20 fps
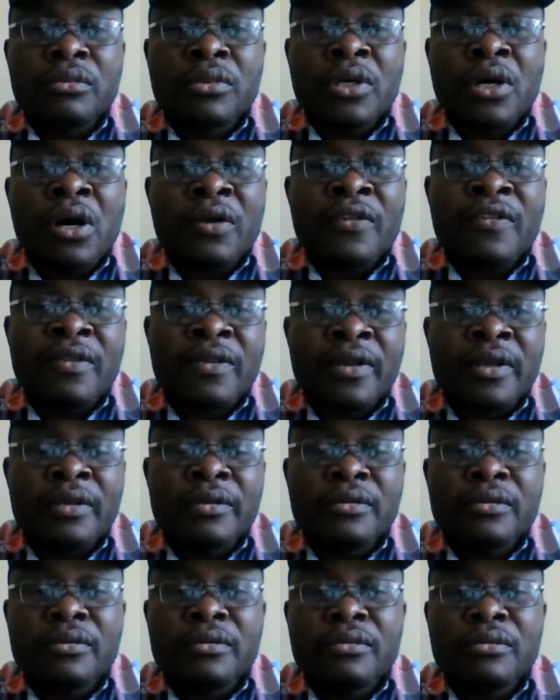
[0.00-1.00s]
hot
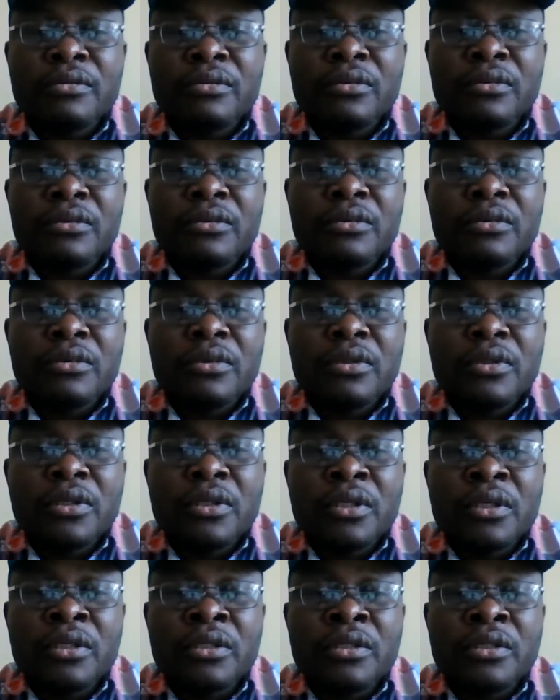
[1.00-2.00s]
thing,
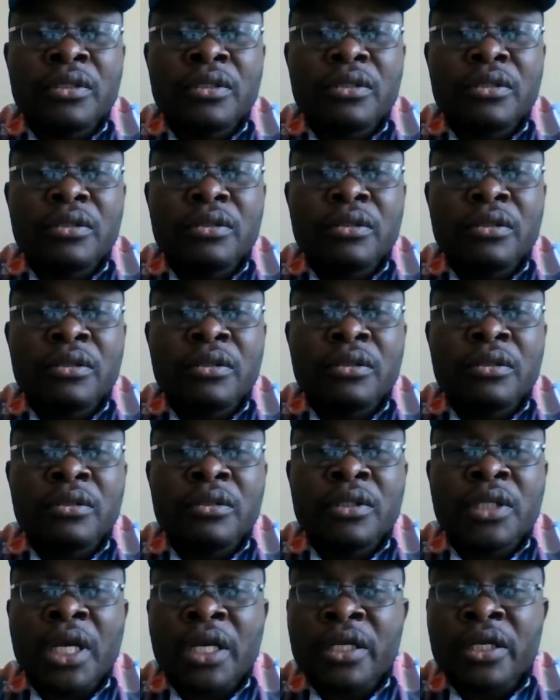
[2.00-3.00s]
it's
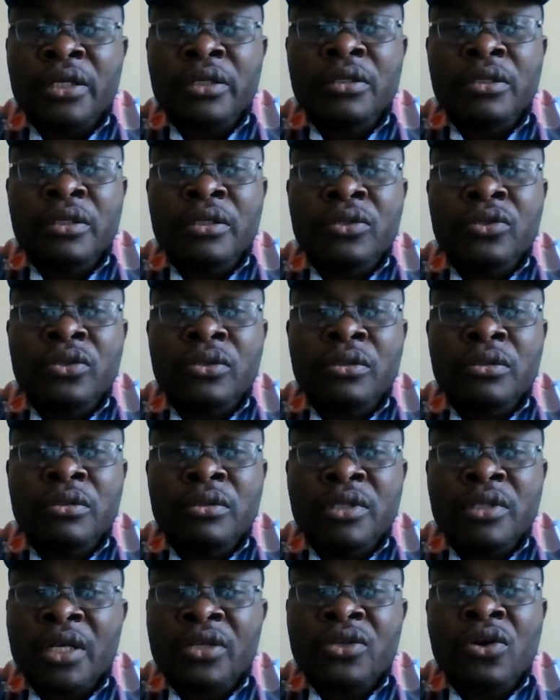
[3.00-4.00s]
it
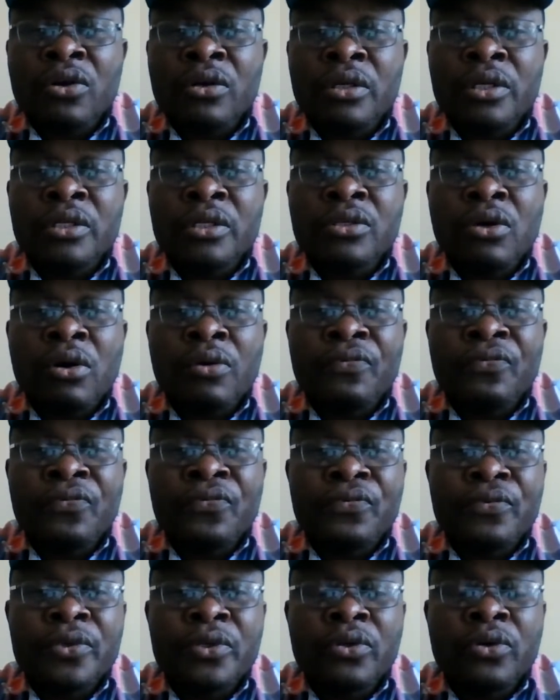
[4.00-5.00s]
takes it
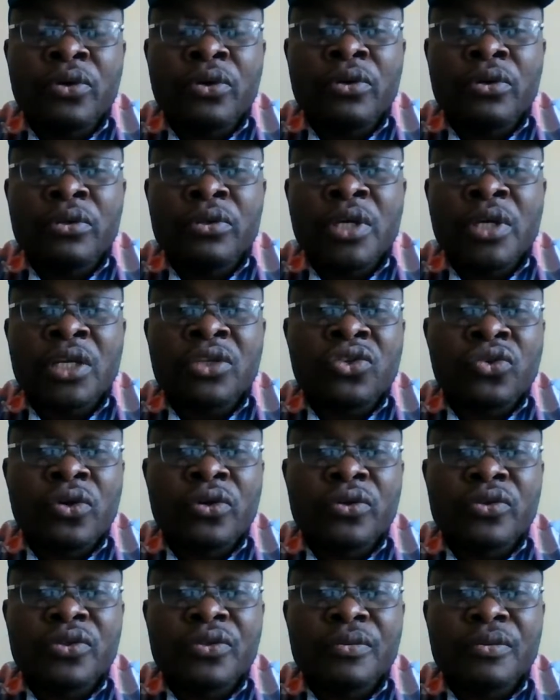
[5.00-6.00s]
off, your
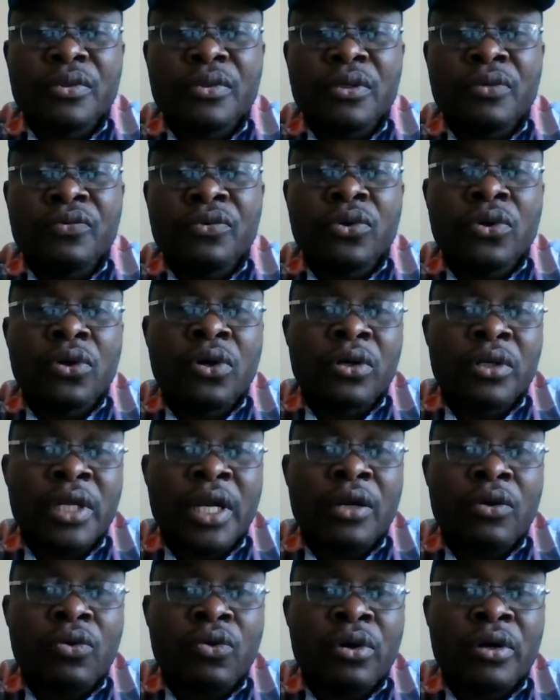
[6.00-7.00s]
throat. Even though
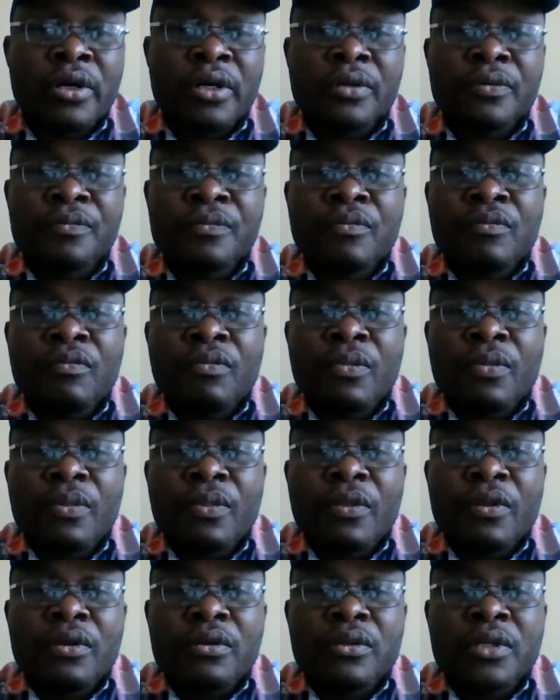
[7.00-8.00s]
ordinary water
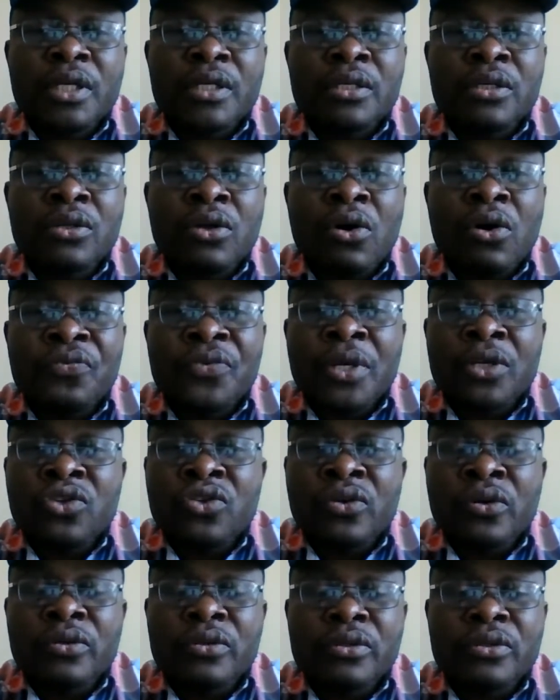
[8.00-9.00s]
takes it off your
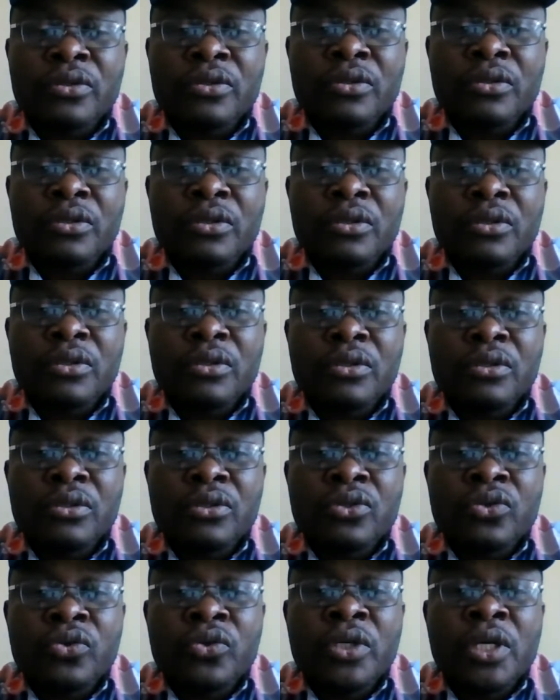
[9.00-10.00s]
throat
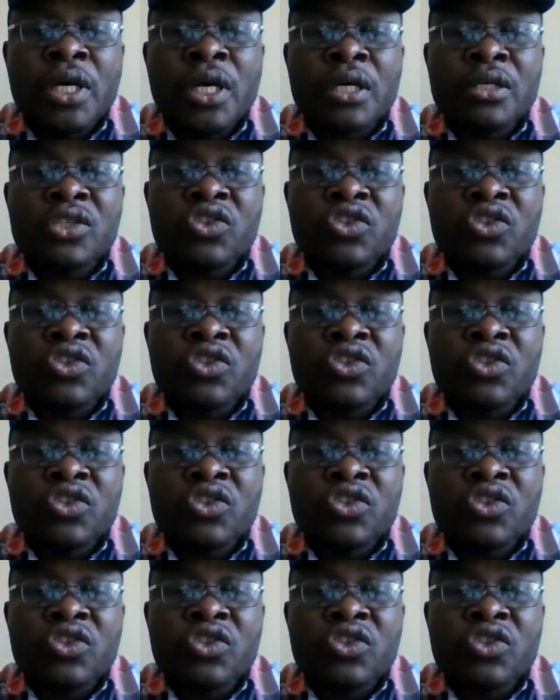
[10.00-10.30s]
to your